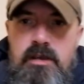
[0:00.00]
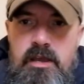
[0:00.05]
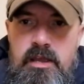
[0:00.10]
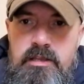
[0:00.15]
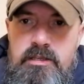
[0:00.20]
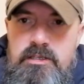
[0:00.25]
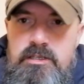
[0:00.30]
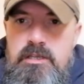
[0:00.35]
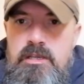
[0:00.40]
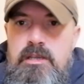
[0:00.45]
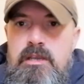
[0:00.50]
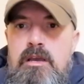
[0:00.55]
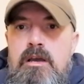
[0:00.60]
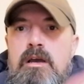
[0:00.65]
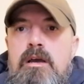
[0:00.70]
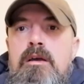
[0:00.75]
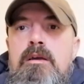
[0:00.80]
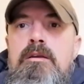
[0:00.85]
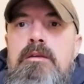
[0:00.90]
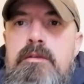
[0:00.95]
hence
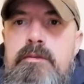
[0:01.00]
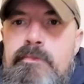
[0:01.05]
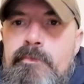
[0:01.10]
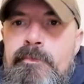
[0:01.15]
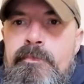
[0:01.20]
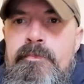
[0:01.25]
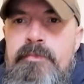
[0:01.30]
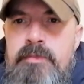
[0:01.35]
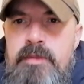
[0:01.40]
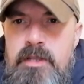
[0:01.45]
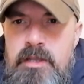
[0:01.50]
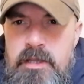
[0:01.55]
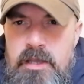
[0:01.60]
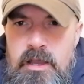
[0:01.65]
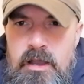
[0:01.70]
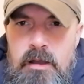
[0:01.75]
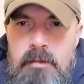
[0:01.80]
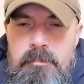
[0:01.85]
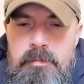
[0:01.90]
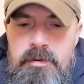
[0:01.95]
the get
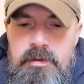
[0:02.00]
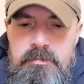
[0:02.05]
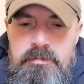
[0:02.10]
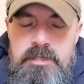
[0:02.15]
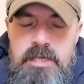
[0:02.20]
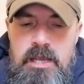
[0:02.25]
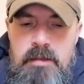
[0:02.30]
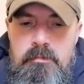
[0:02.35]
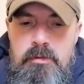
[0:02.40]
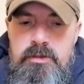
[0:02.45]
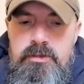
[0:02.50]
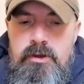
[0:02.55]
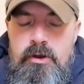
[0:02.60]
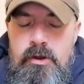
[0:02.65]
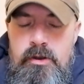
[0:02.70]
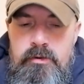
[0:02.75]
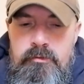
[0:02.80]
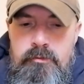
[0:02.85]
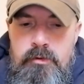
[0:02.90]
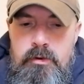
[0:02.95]
up, and I'm sat in my
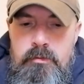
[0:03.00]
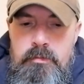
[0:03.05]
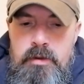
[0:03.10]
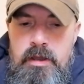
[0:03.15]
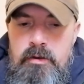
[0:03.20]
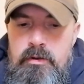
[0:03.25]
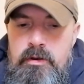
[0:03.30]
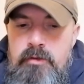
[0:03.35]
dining room now.